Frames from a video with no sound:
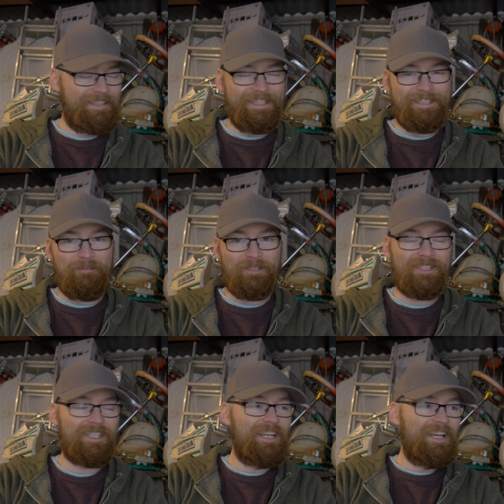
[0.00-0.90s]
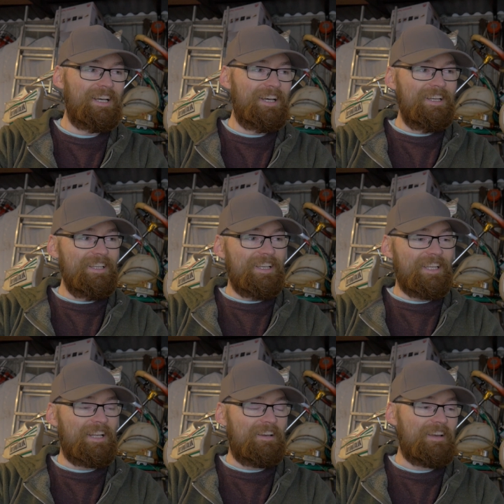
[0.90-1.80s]
I guess I must,
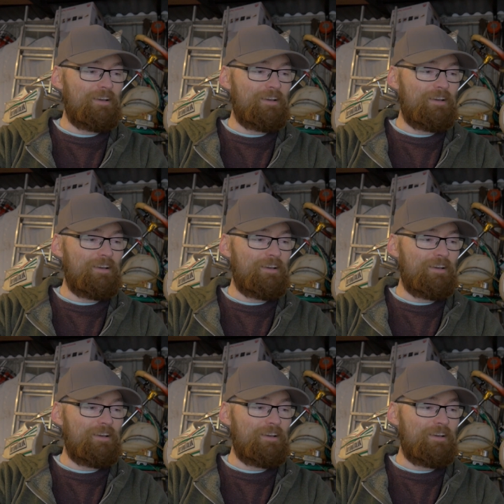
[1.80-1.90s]
you know,